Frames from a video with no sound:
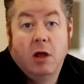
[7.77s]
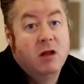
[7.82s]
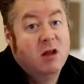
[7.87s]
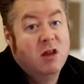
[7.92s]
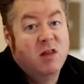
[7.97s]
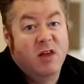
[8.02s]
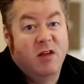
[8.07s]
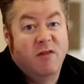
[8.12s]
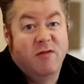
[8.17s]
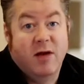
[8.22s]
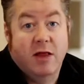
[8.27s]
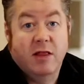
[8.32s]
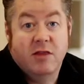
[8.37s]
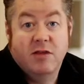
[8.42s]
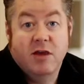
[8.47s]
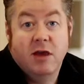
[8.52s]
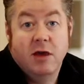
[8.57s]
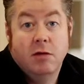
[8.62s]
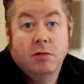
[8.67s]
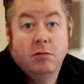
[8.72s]
Nothing
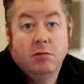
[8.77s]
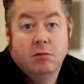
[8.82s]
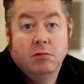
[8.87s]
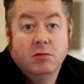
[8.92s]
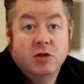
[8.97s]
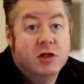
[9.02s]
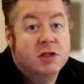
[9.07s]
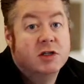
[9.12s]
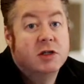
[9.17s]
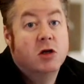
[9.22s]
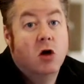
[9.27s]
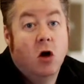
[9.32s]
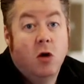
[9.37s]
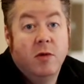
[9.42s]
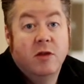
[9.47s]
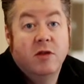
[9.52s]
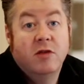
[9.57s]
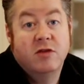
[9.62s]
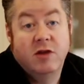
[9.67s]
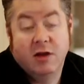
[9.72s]
fancy, just a
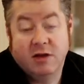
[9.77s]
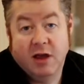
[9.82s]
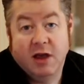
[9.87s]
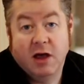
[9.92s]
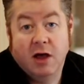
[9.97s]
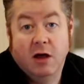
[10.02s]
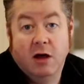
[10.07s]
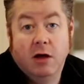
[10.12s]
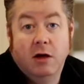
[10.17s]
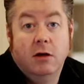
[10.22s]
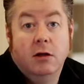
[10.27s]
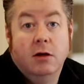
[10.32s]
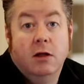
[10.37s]
common city car,